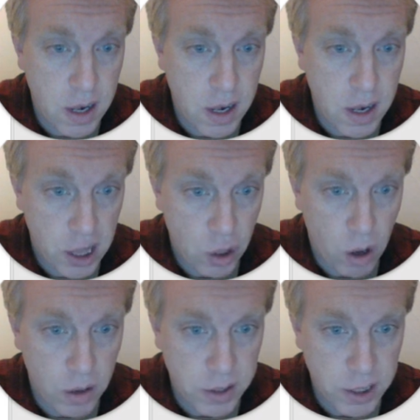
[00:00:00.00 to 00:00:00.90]
in the
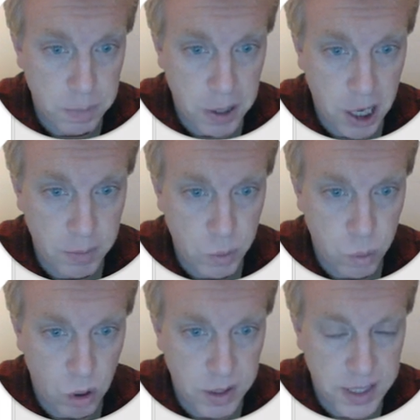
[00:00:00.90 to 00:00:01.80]
ones becomes
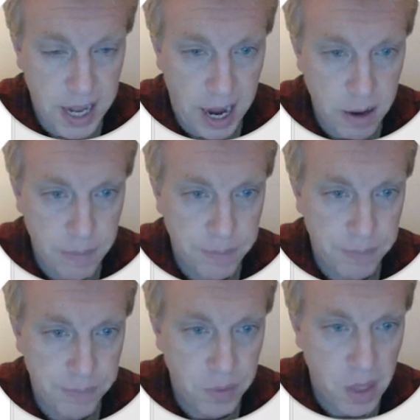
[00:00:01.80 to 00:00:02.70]
1 tenth.
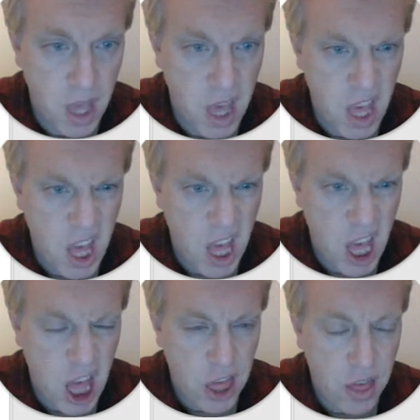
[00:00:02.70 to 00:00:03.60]

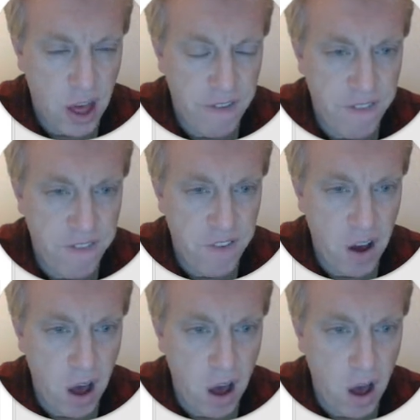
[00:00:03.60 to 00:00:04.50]
The
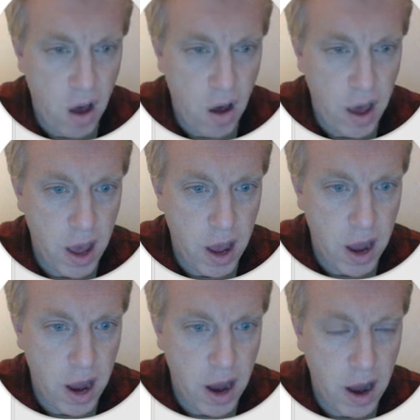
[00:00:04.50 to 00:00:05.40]

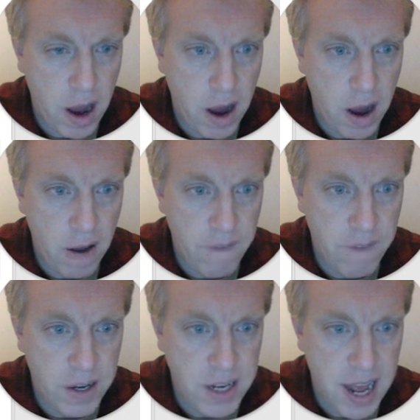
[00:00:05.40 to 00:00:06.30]
5
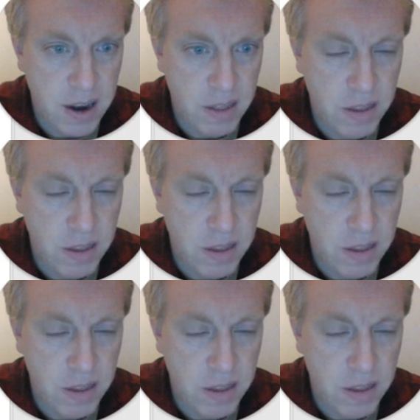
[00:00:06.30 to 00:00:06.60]
tenths